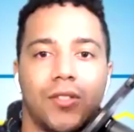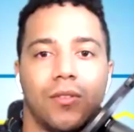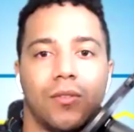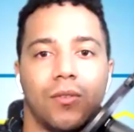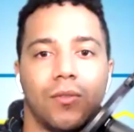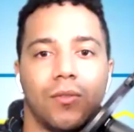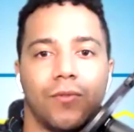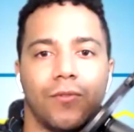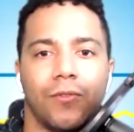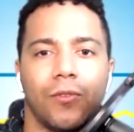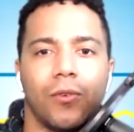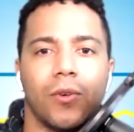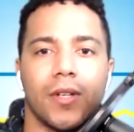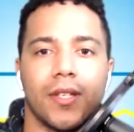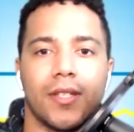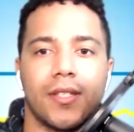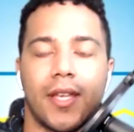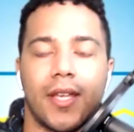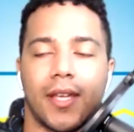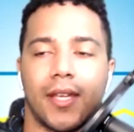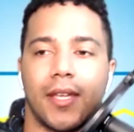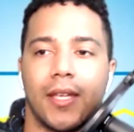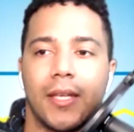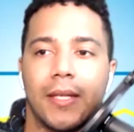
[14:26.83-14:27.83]
to for a
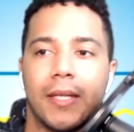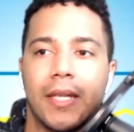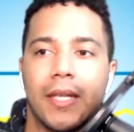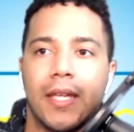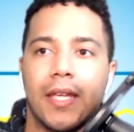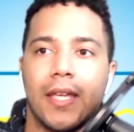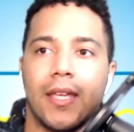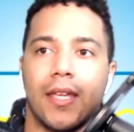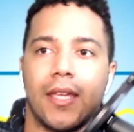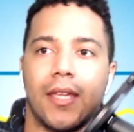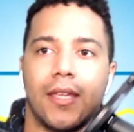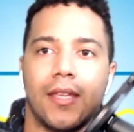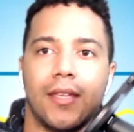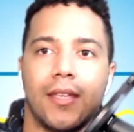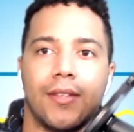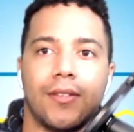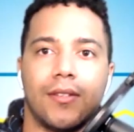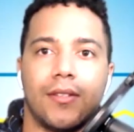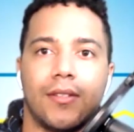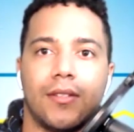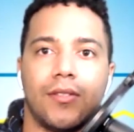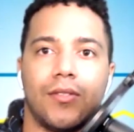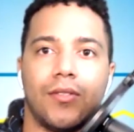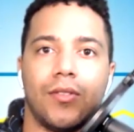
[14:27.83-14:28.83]
second
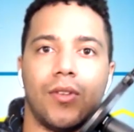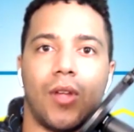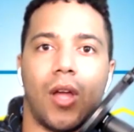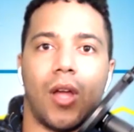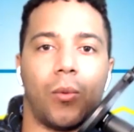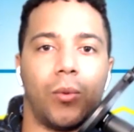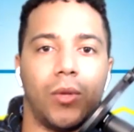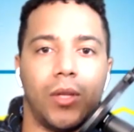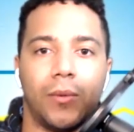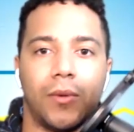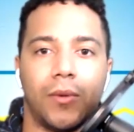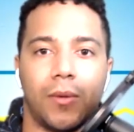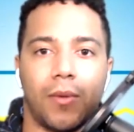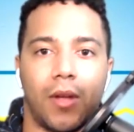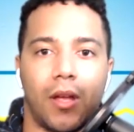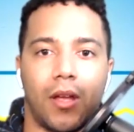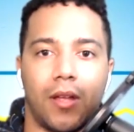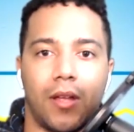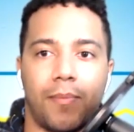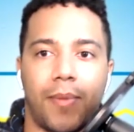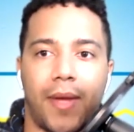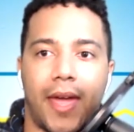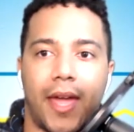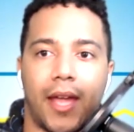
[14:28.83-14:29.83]
is I really want to
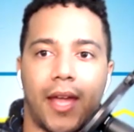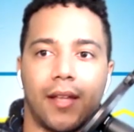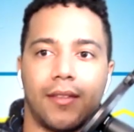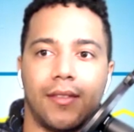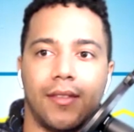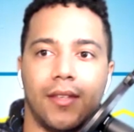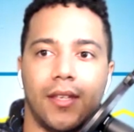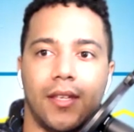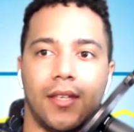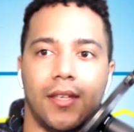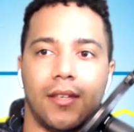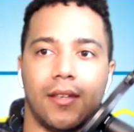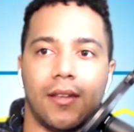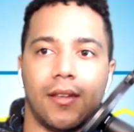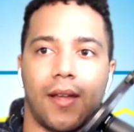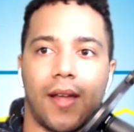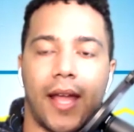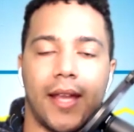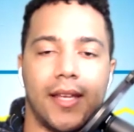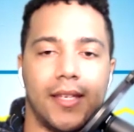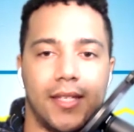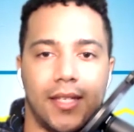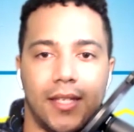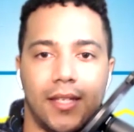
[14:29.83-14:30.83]
unpack the
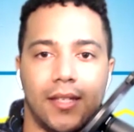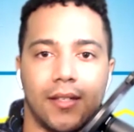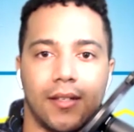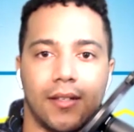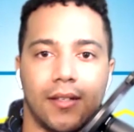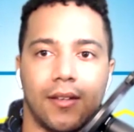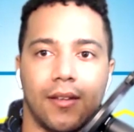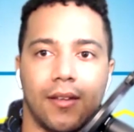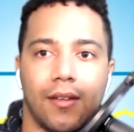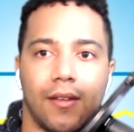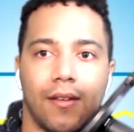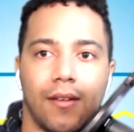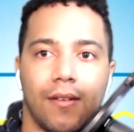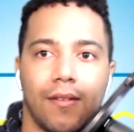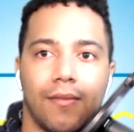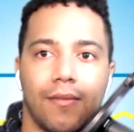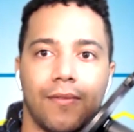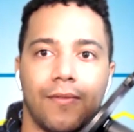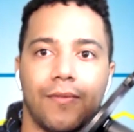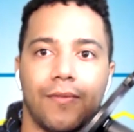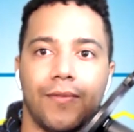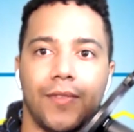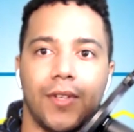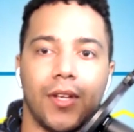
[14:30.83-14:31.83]
idea of,
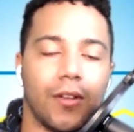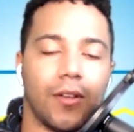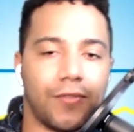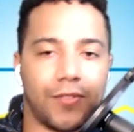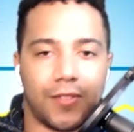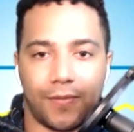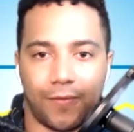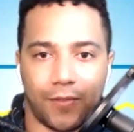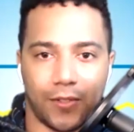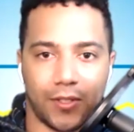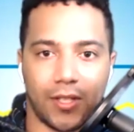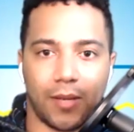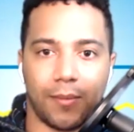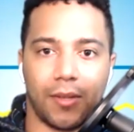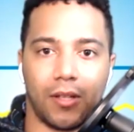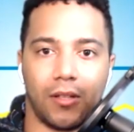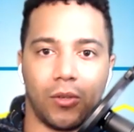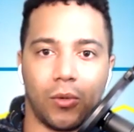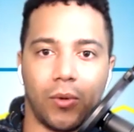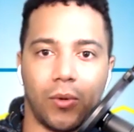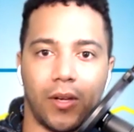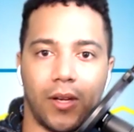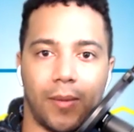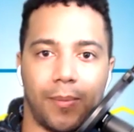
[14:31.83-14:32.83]
for some of the
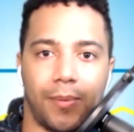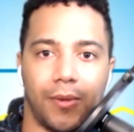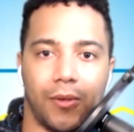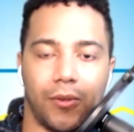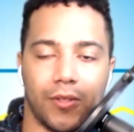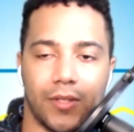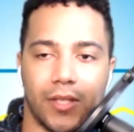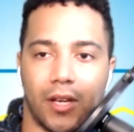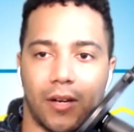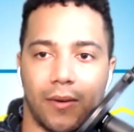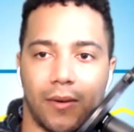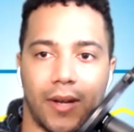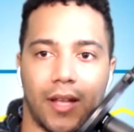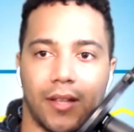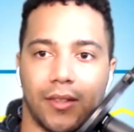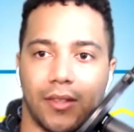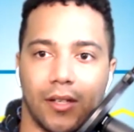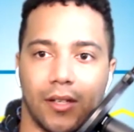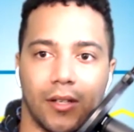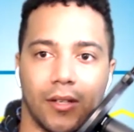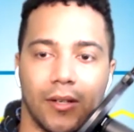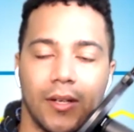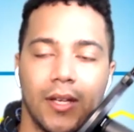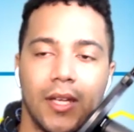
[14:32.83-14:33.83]
liquidity pools that are out
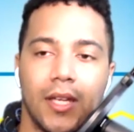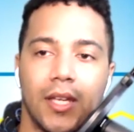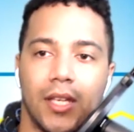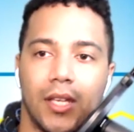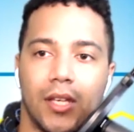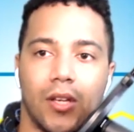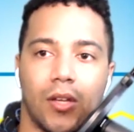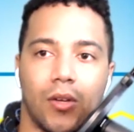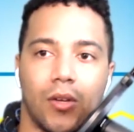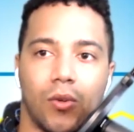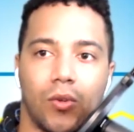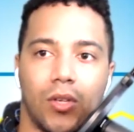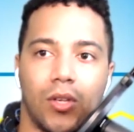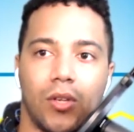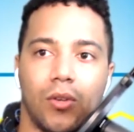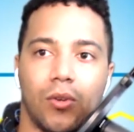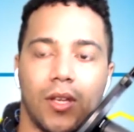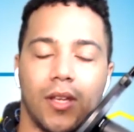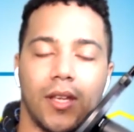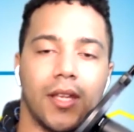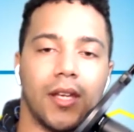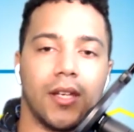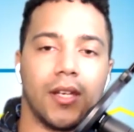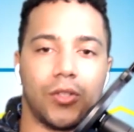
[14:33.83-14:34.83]
there, you
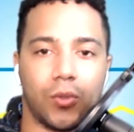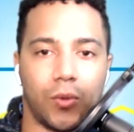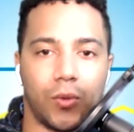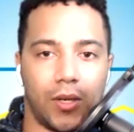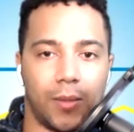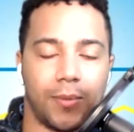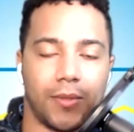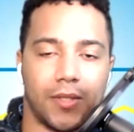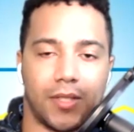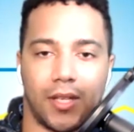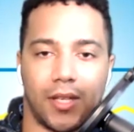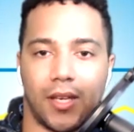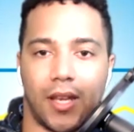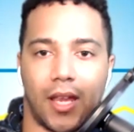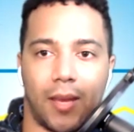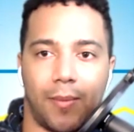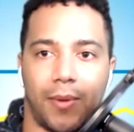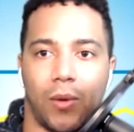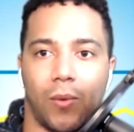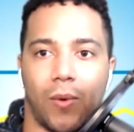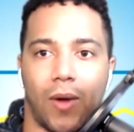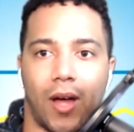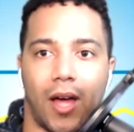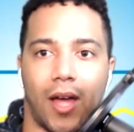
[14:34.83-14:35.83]
can get a 20%
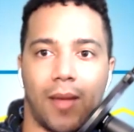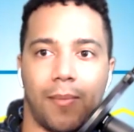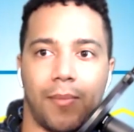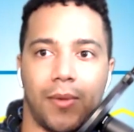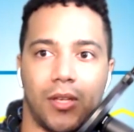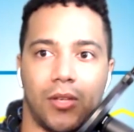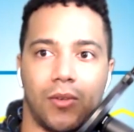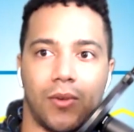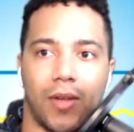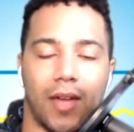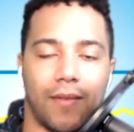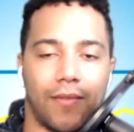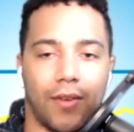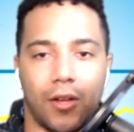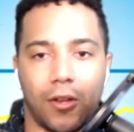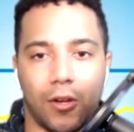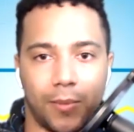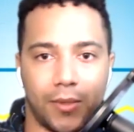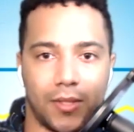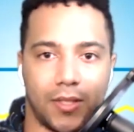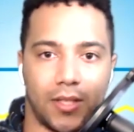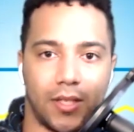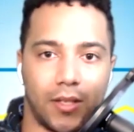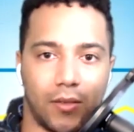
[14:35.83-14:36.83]
APY, but you have
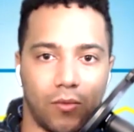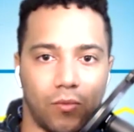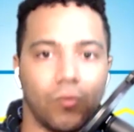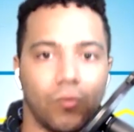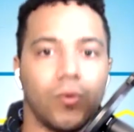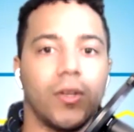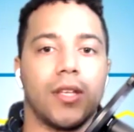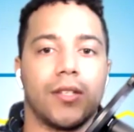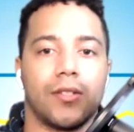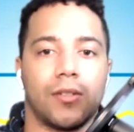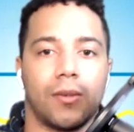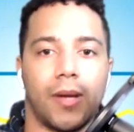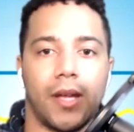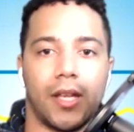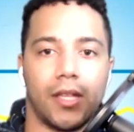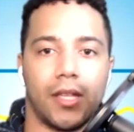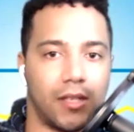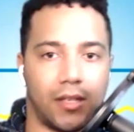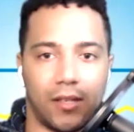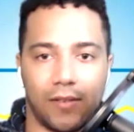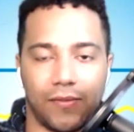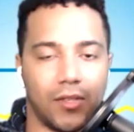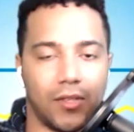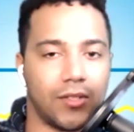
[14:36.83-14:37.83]
100% risk, right?
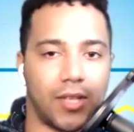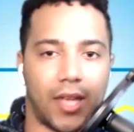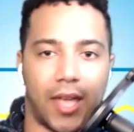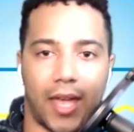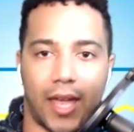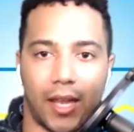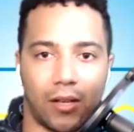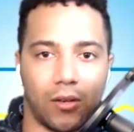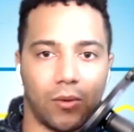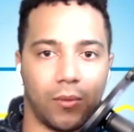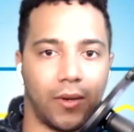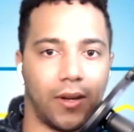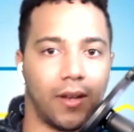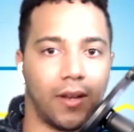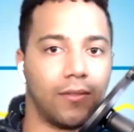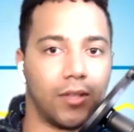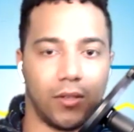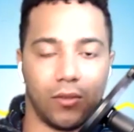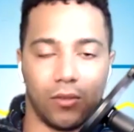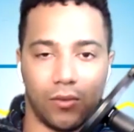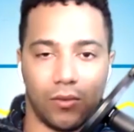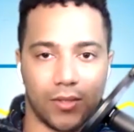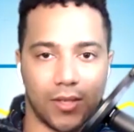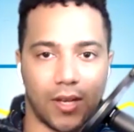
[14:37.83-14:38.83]
If there's a hack or whatever,
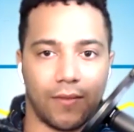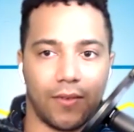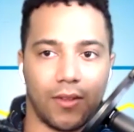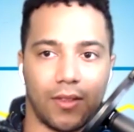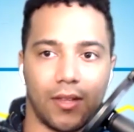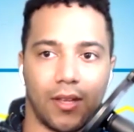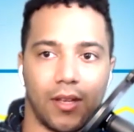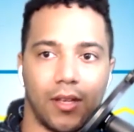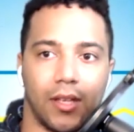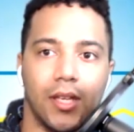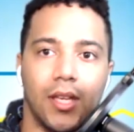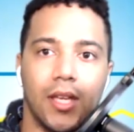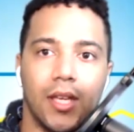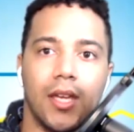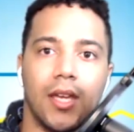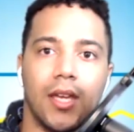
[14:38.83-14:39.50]
you lose everything.